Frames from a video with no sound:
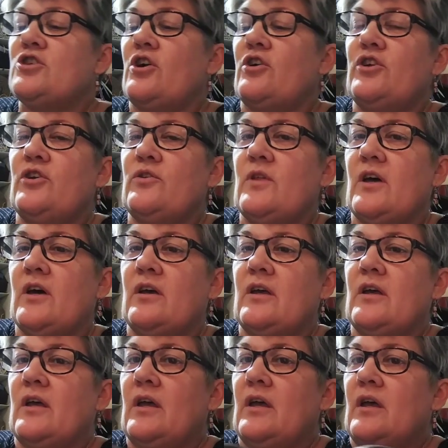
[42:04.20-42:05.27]
show you the
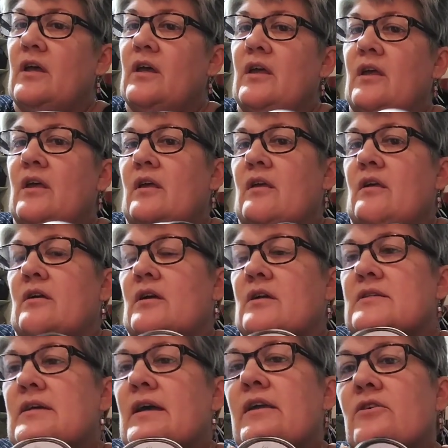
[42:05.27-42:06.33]

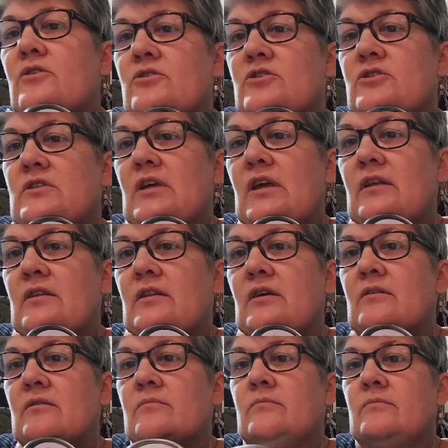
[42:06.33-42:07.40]
containers in
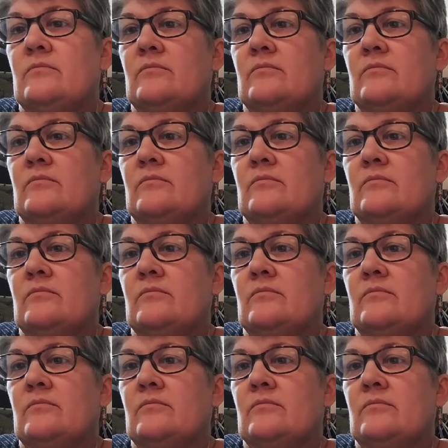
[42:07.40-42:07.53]
the